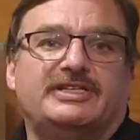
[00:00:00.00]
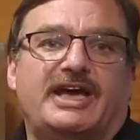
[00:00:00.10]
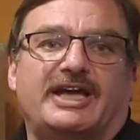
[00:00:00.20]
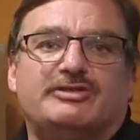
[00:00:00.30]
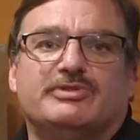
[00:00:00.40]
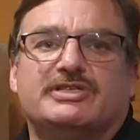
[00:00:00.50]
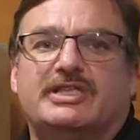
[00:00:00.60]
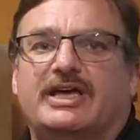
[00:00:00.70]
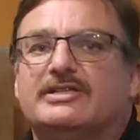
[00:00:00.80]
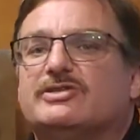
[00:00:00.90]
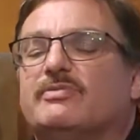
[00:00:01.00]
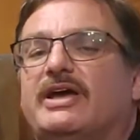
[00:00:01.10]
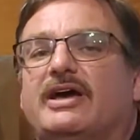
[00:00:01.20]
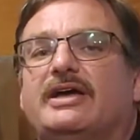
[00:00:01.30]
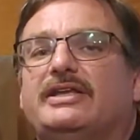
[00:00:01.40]
attachments and that, so
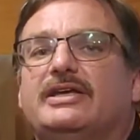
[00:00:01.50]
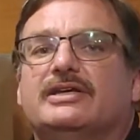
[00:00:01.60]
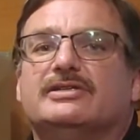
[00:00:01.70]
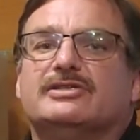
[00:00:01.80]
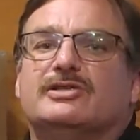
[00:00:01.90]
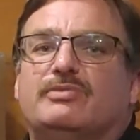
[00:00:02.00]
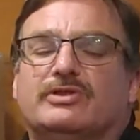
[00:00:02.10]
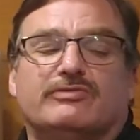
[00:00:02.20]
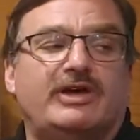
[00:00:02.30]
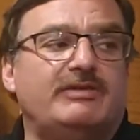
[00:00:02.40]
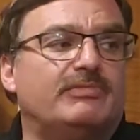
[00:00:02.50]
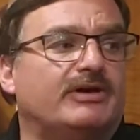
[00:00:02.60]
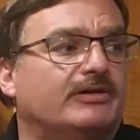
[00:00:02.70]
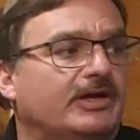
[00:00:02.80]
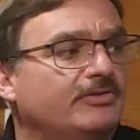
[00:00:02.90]
my idea is to put the rain
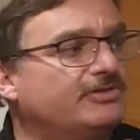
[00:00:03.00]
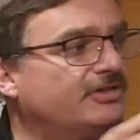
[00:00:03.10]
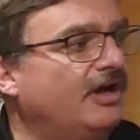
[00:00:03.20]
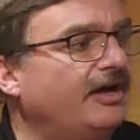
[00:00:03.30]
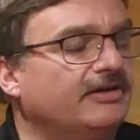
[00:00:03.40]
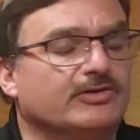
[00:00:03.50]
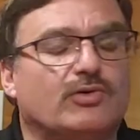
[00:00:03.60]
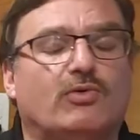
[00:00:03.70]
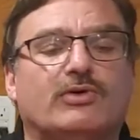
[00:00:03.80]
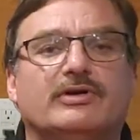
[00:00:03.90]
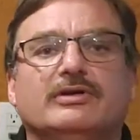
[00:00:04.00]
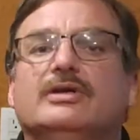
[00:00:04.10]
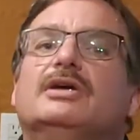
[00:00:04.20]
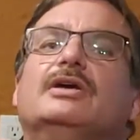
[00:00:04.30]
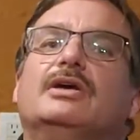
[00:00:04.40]
barrel outside on the corner.
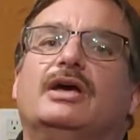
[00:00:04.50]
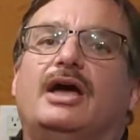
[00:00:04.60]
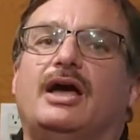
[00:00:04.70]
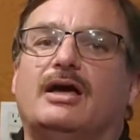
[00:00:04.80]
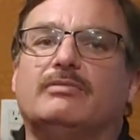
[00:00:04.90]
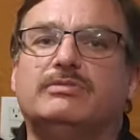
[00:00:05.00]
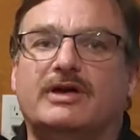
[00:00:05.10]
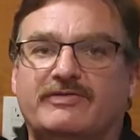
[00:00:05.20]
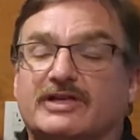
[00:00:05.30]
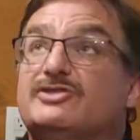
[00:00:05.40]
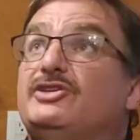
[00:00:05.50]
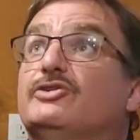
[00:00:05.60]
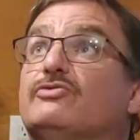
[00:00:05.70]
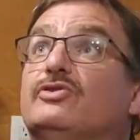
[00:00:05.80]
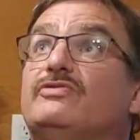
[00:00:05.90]
I've got
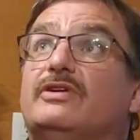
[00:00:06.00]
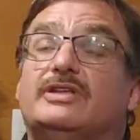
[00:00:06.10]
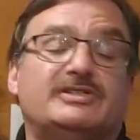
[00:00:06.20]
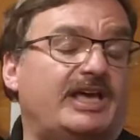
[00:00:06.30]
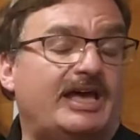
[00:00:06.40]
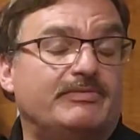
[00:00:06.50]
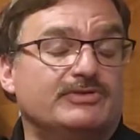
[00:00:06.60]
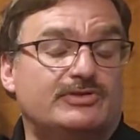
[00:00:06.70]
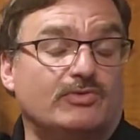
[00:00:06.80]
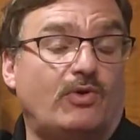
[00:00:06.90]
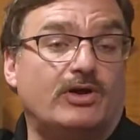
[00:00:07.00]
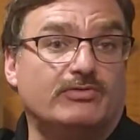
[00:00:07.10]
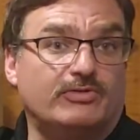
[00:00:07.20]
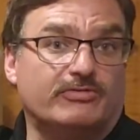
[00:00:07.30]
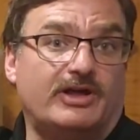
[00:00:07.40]
steel roof on this cabin, so the water
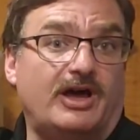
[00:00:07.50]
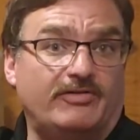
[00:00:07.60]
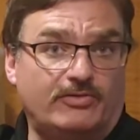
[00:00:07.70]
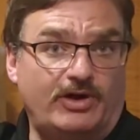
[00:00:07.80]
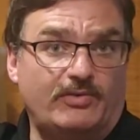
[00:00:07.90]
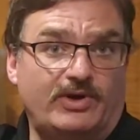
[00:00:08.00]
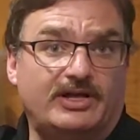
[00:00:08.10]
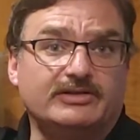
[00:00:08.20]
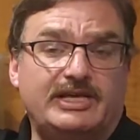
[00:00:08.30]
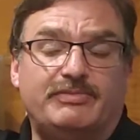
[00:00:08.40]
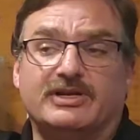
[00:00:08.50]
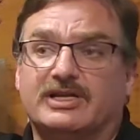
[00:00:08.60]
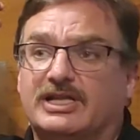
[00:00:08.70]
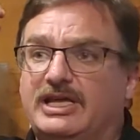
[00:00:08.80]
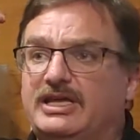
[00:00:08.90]
will run off quite well, keeping
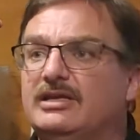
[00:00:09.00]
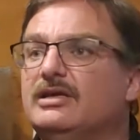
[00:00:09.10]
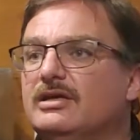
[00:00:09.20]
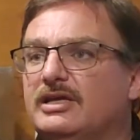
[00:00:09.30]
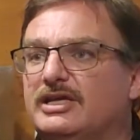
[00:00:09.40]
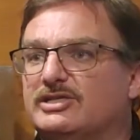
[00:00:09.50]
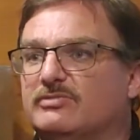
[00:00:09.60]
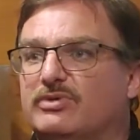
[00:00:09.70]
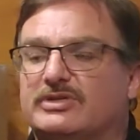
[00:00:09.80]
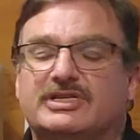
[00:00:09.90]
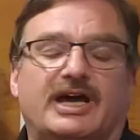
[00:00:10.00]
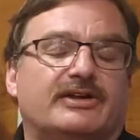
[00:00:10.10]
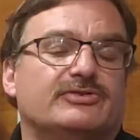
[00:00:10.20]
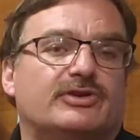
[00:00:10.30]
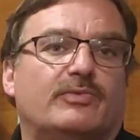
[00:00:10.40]
it clean, is to put
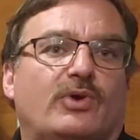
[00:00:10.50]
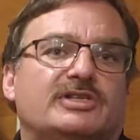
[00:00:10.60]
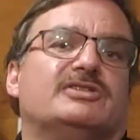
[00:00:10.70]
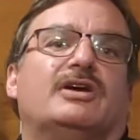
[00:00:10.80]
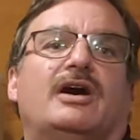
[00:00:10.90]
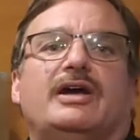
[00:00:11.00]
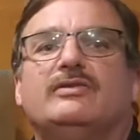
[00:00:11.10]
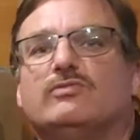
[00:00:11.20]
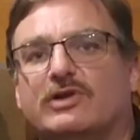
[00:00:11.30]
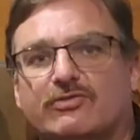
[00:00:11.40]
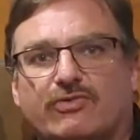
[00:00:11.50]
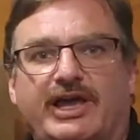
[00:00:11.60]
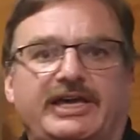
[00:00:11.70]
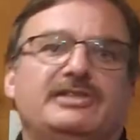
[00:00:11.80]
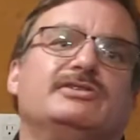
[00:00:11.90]
gutters on one side. When it
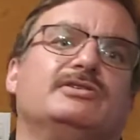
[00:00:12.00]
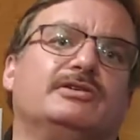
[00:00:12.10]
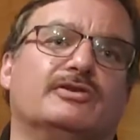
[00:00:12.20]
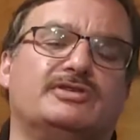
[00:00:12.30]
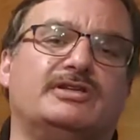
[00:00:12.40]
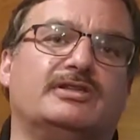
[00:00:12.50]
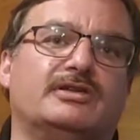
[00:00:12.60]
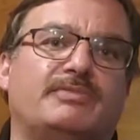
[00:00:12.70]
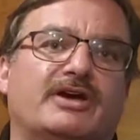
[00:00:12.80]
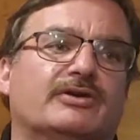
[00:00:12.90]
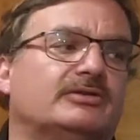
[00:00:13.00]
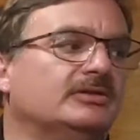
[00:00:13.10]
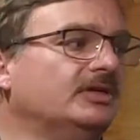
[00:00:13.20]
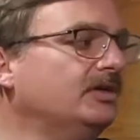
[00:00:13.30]
rains, it goes into the barrel.